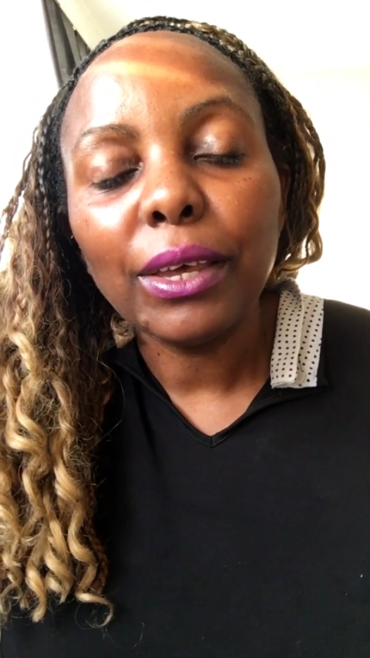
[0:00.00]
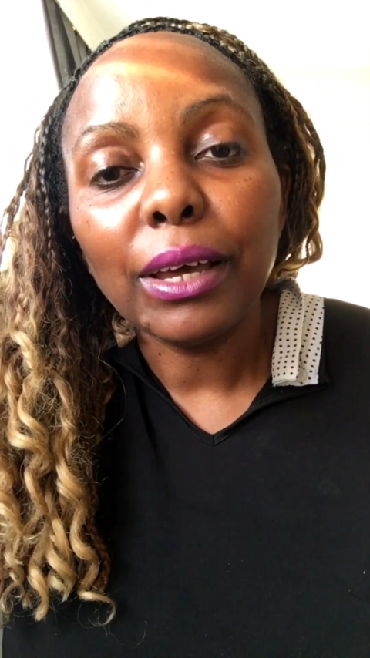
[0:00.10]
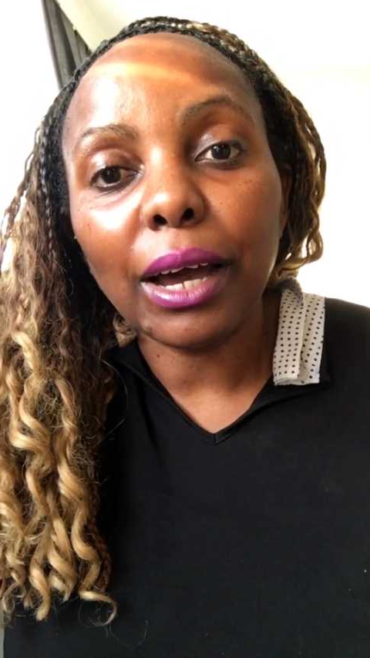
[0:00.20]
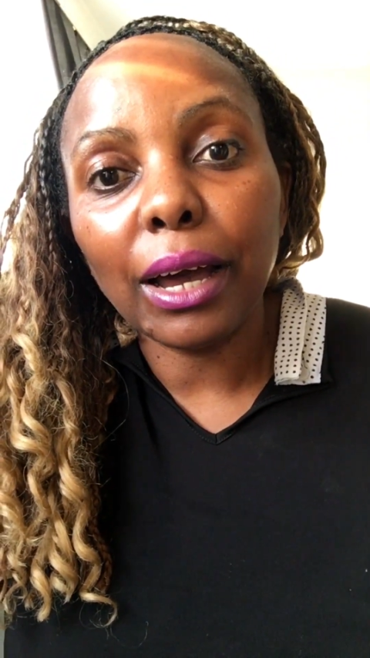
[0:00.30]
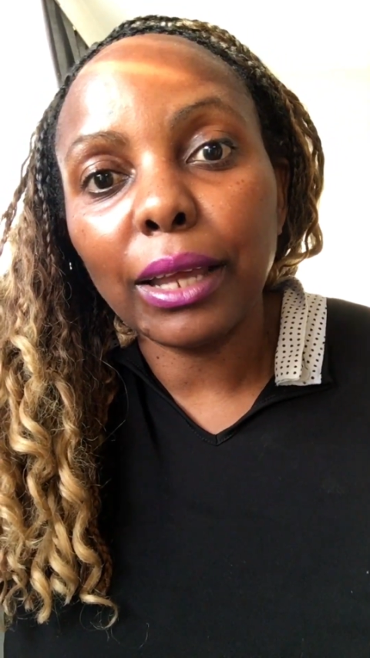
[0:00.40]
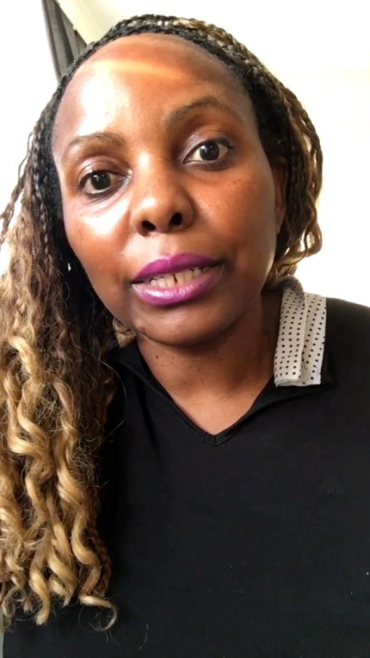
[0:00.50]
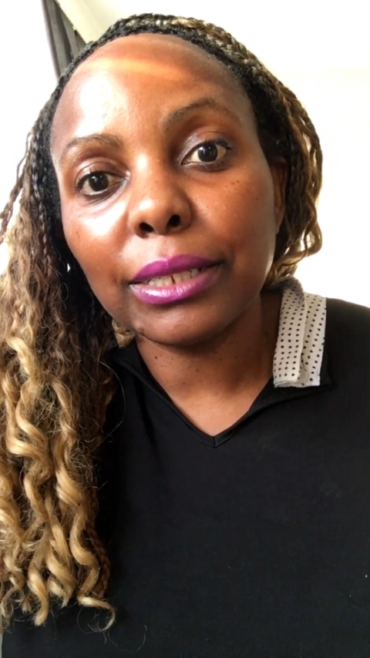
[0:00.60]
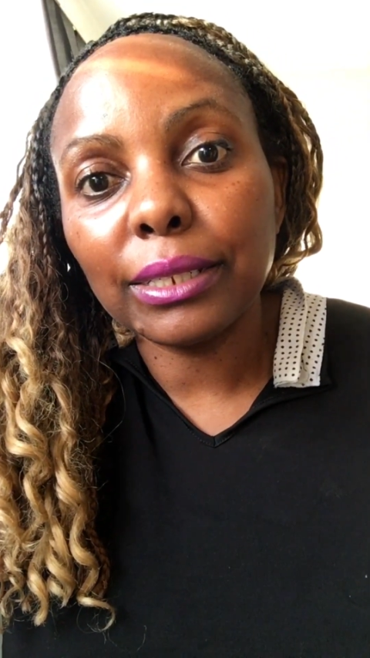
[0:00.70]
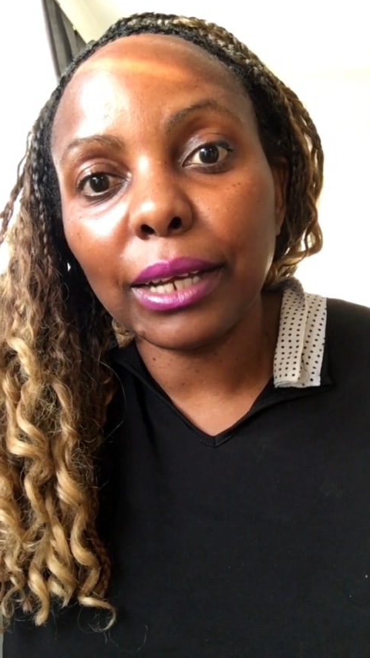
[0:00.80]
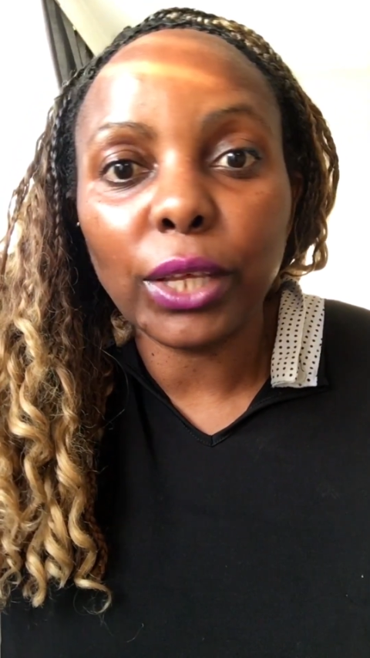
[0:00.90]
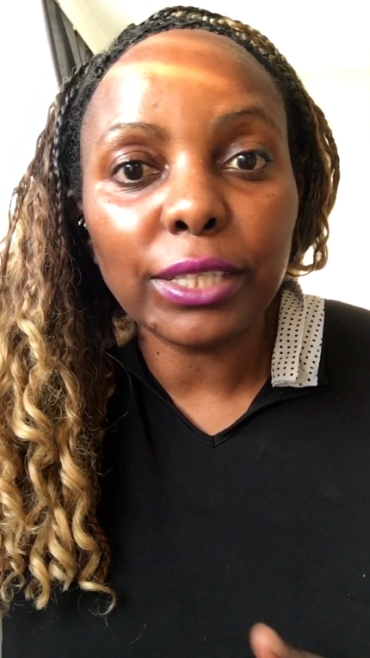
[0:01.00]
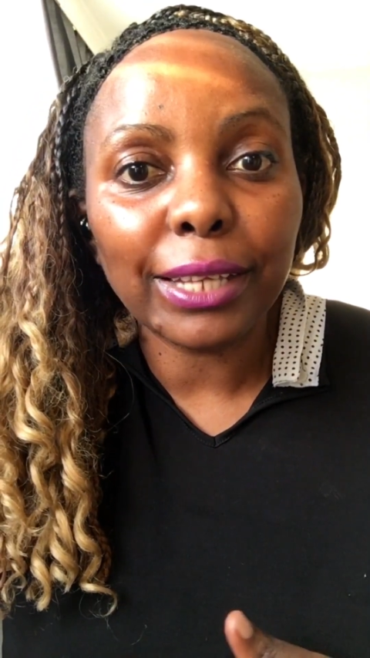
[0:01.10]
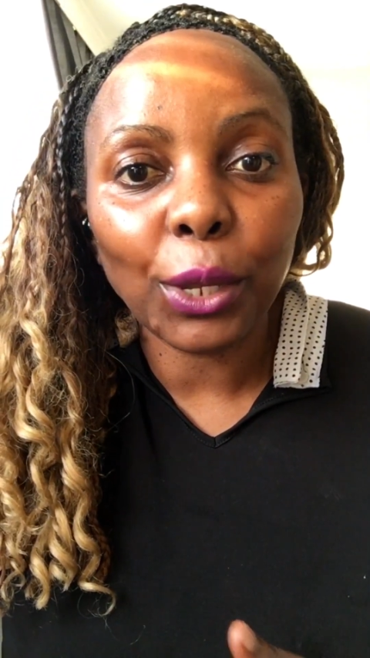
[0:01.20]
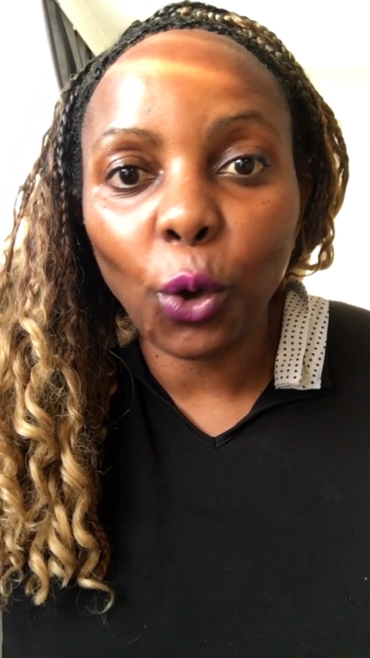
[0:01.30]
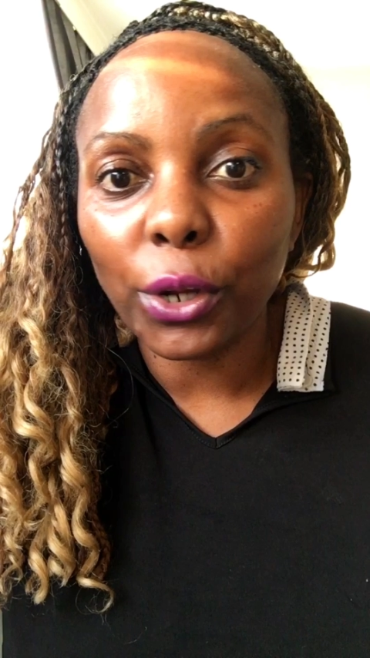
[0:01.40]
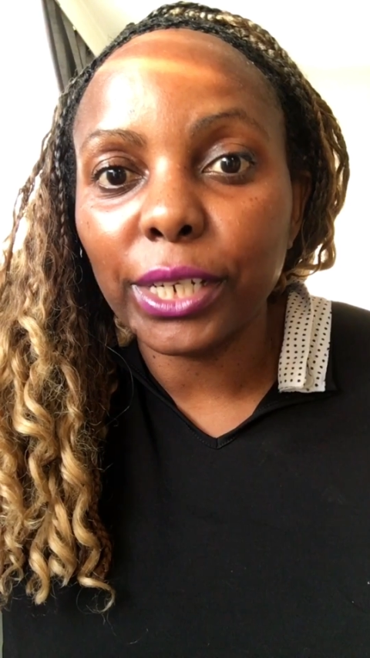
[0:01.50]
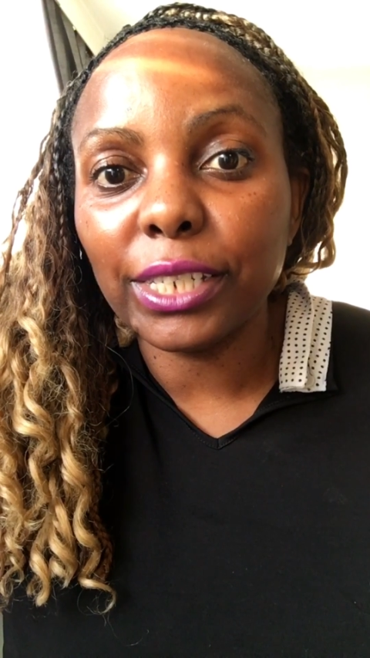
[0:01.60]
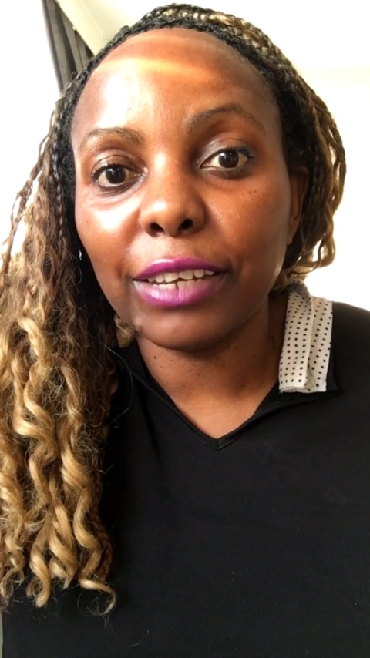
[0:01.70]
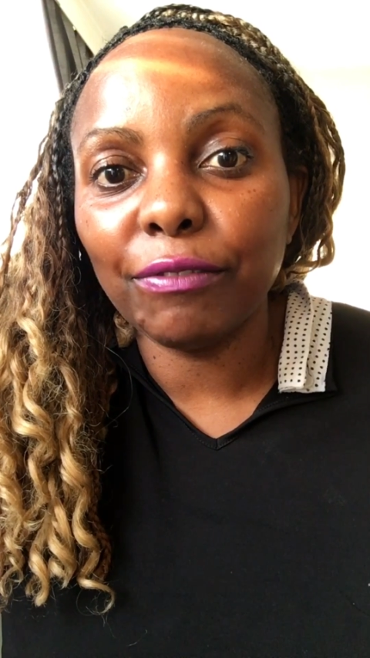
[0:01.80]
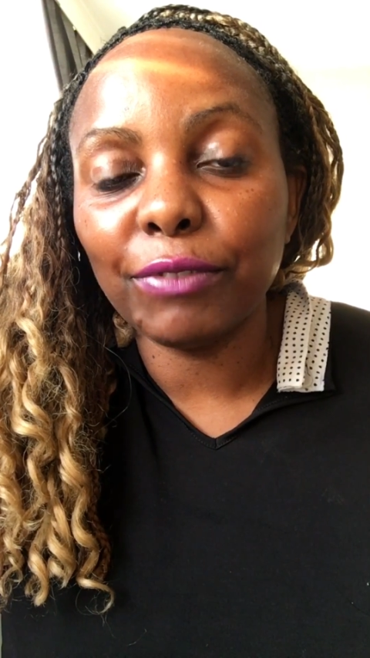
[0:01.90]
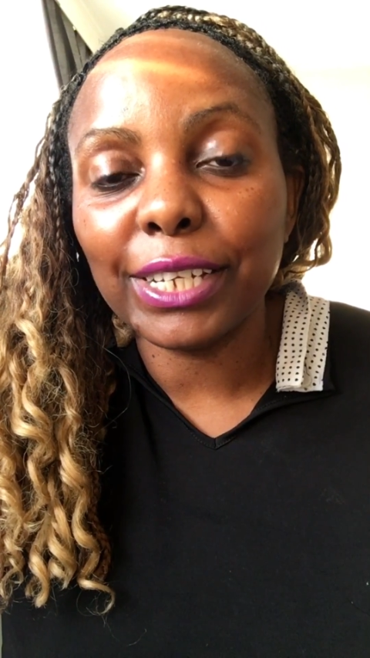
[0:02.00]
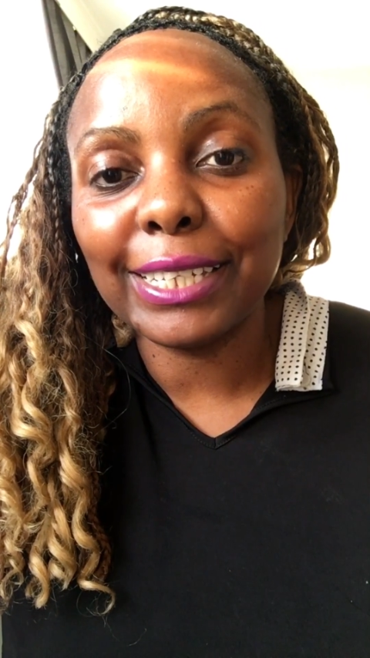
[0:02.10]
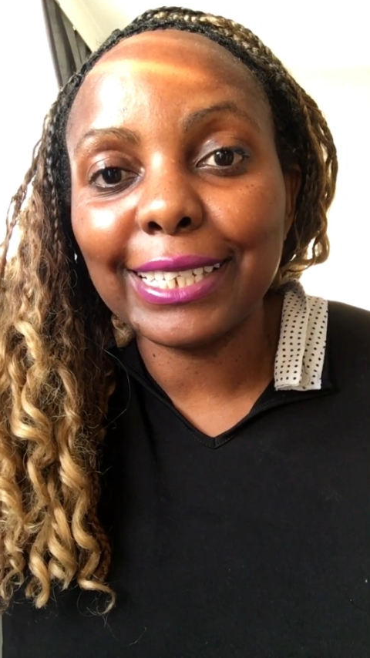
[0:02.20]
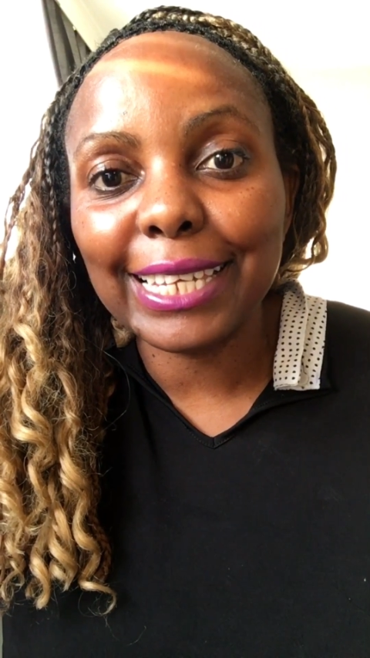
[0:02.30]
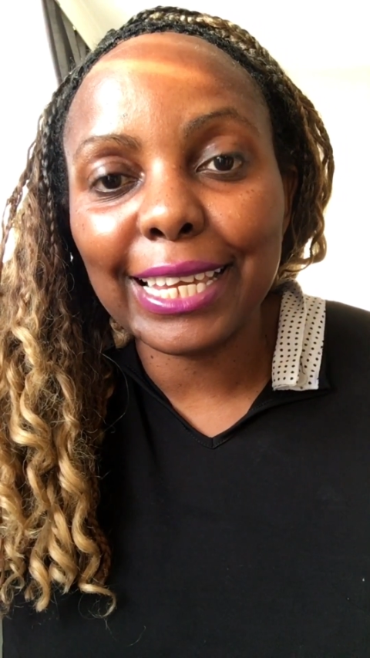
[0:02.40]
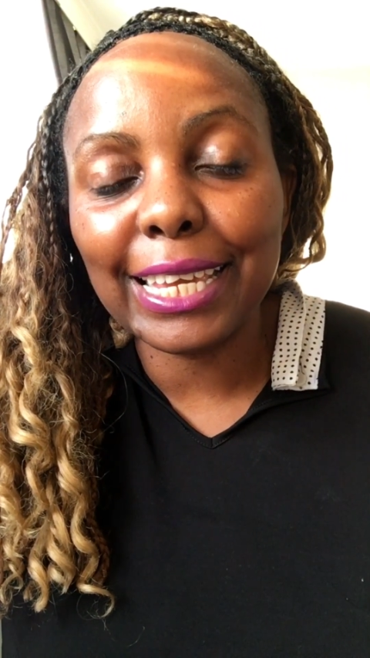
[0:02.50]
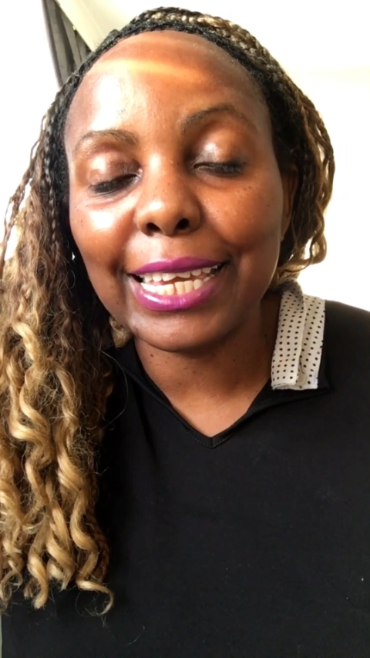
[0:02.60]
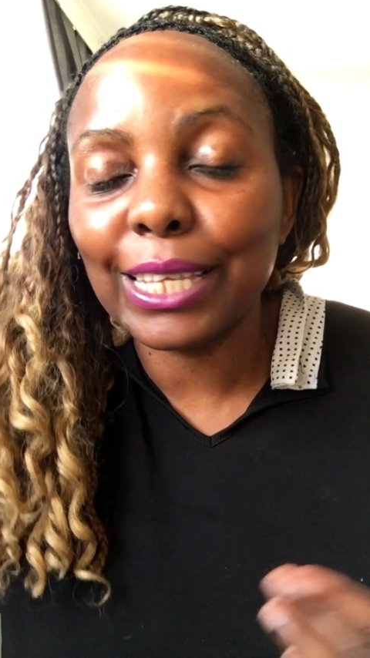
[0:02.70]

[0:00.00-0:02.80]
And that's like cognitive fatigue,